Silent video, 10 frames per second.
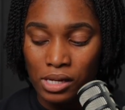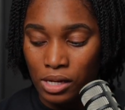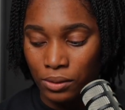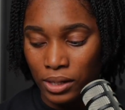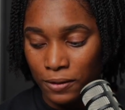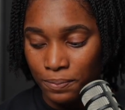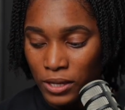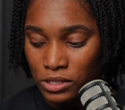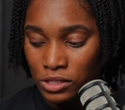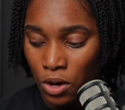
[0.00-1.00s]
Okay.
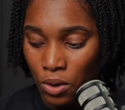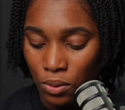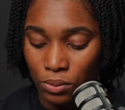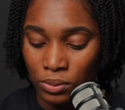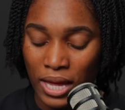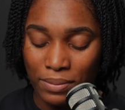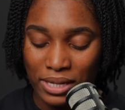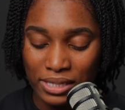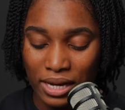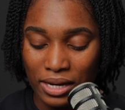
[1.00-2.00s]
So with that being
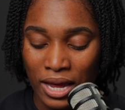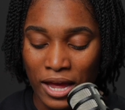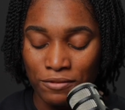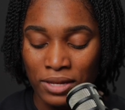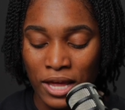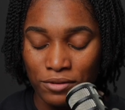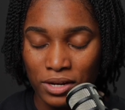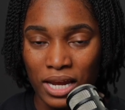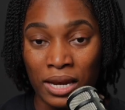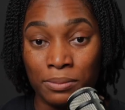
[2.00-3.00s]
said, I have
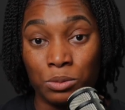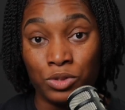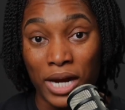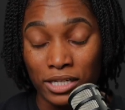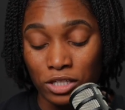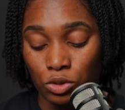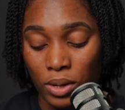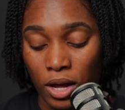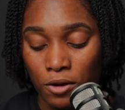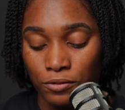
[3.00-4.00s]
11 and I'm subtracting
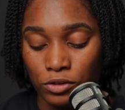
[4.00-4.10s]
12.